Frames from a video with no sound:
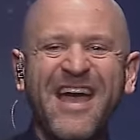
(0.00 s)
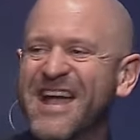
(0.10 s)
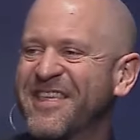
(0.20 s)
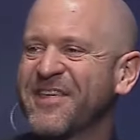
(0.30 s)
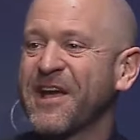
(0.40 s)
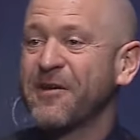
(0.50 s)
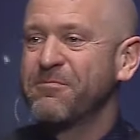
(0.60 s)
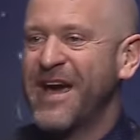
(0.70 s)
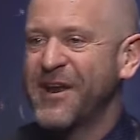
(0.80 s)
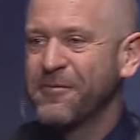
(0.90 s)
It's like a
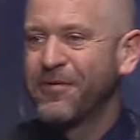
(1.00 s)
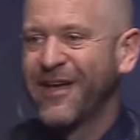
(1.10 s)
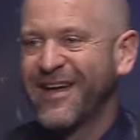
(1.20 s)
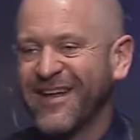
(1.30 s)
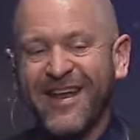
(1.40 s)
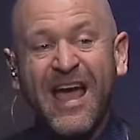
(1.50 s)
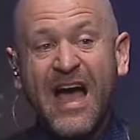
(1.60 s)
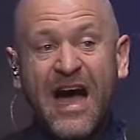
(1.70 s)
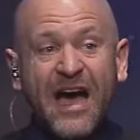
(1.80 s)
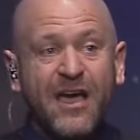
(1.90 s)
battle plan.
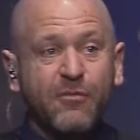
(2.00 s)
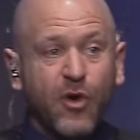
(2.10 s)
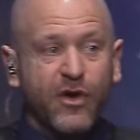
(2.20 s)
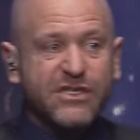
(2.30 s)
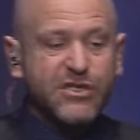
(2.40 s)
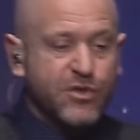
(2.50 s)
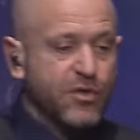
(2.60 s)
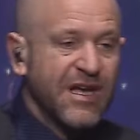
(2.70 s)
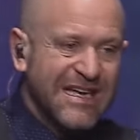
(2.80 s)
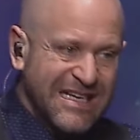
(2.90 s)
I am going
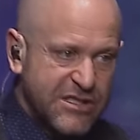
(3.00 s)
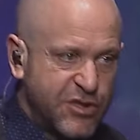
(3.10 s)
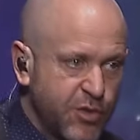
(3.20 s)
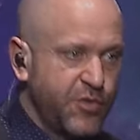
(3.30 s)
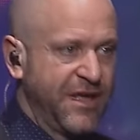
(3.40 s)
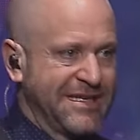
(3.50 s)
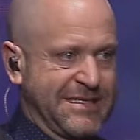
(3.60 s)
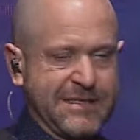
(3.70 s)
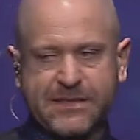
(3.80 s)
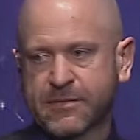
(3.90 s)
to do
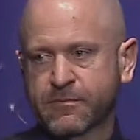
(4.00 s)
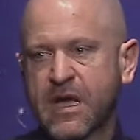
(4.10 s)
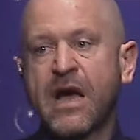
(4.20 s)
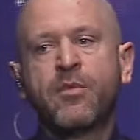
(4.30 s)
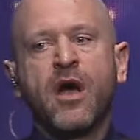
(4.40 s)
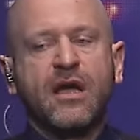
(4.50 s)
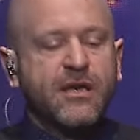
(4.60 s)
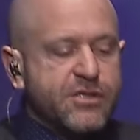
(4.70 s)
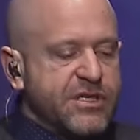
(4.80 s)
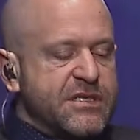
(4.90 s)
this. I'm not
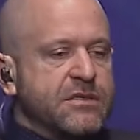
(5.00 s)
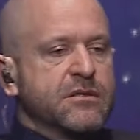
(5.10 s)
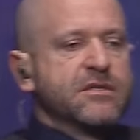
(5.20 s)
gonna just